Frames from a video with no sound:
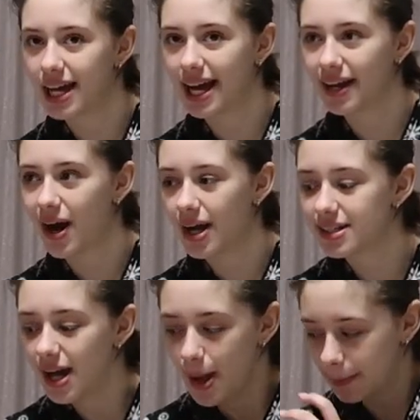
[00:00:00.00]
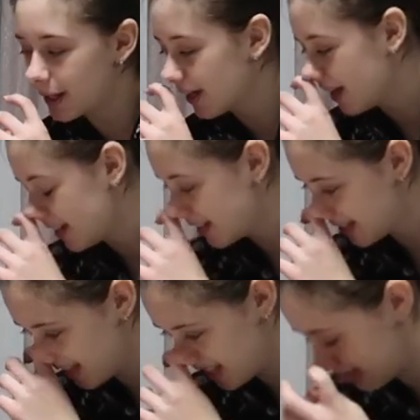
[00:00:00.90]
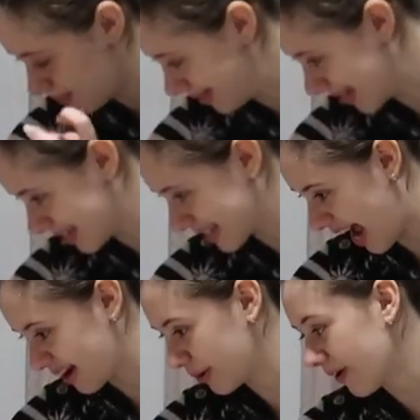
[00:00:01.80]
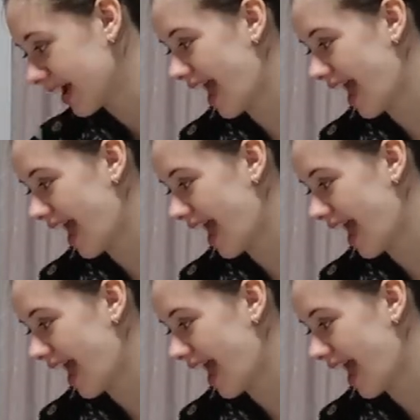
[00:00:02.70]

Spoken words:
that I got, because this is the biggest category